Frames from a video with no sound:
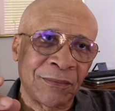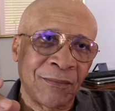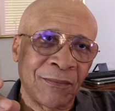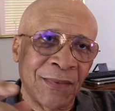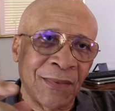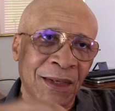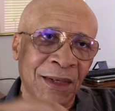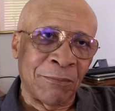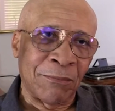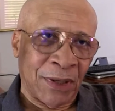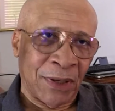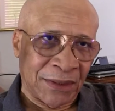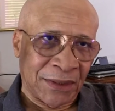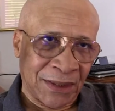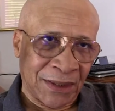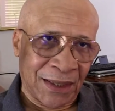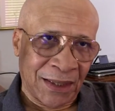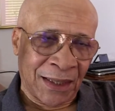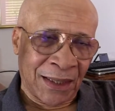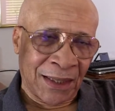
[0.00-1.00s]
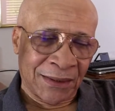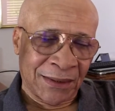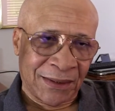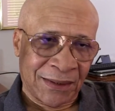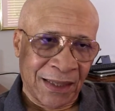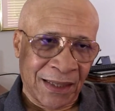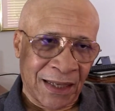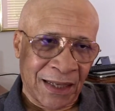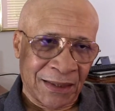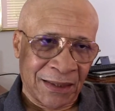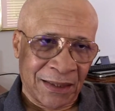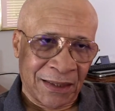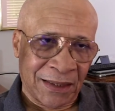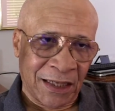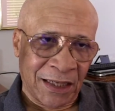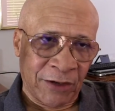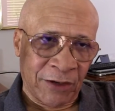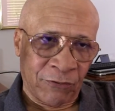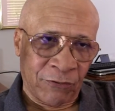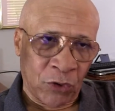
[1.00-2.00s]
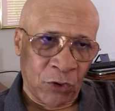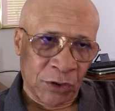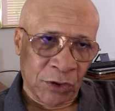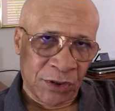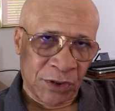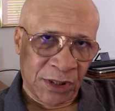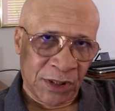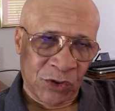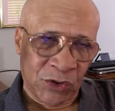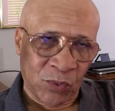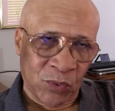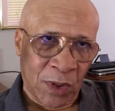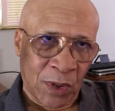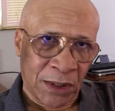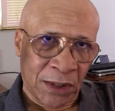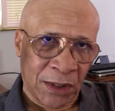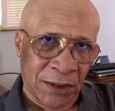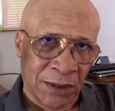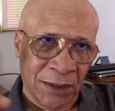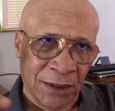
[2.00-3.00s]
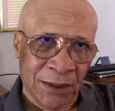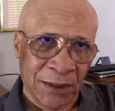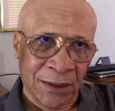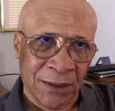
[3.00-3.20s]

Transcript: But instead, he invokes this one.